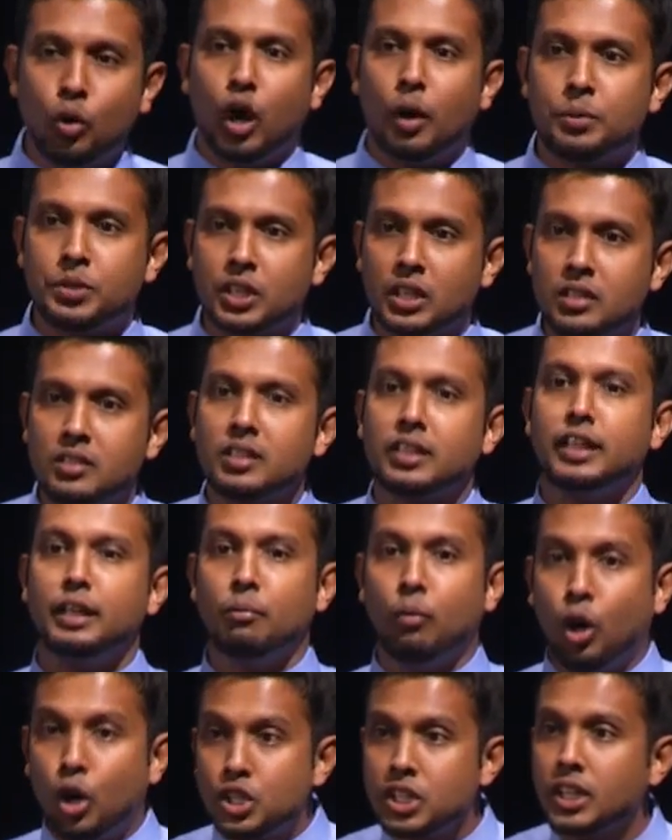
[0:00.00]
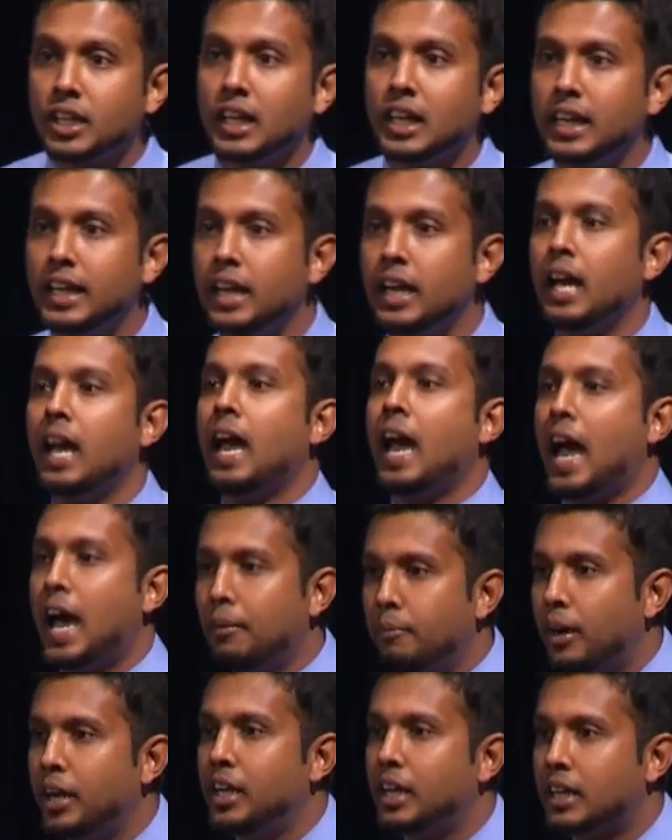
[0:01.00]
options emotionally and
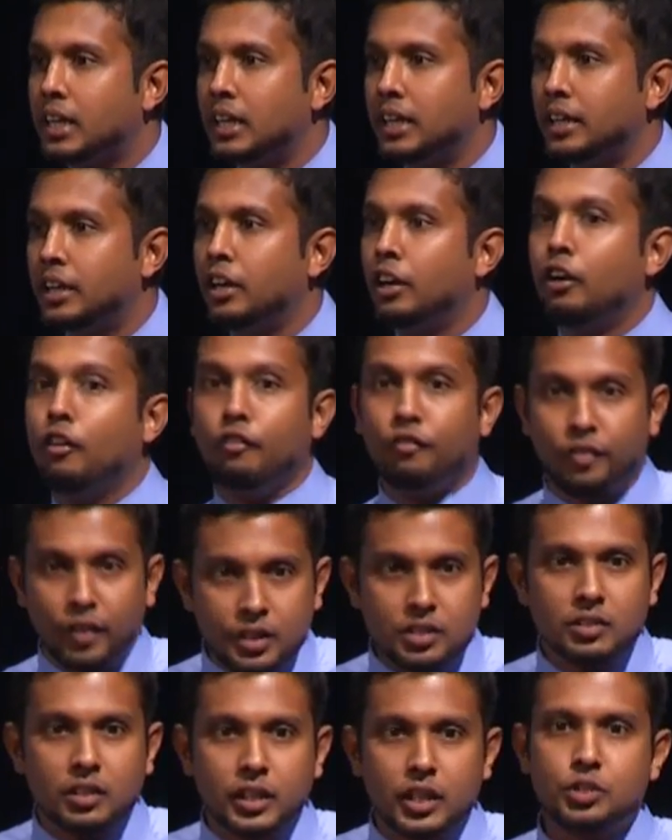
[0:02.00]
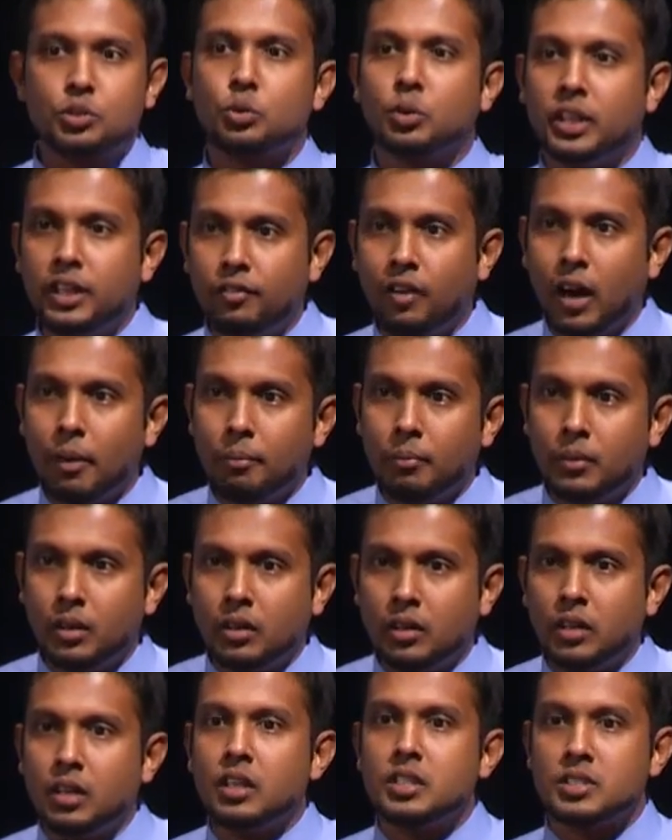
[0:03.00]
medically. First is to give
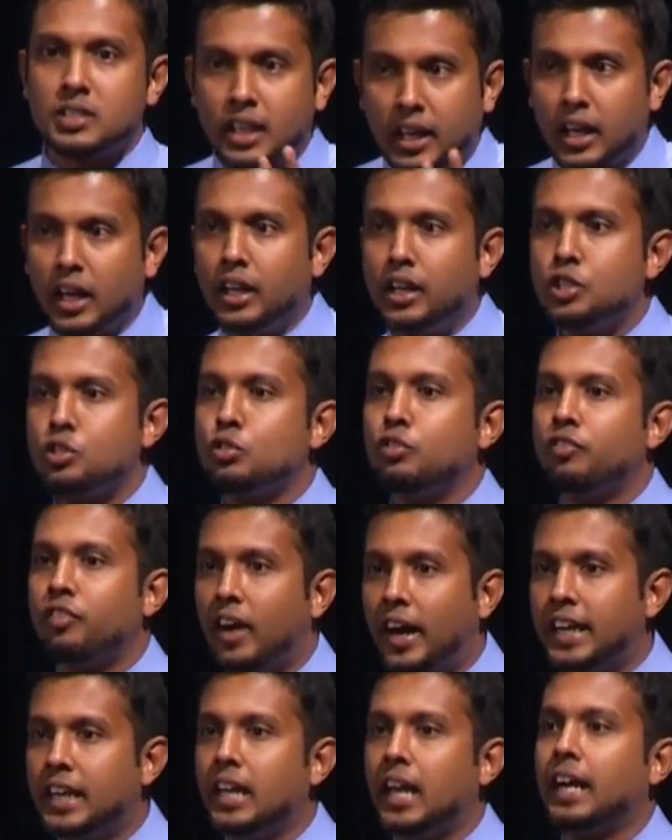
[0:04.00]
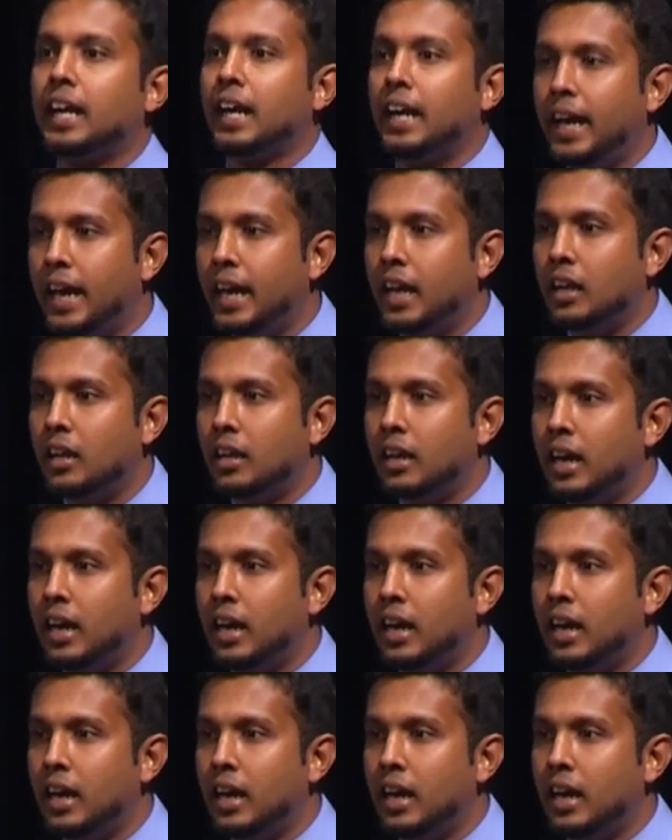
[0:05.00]
up, second is to fight like a hell.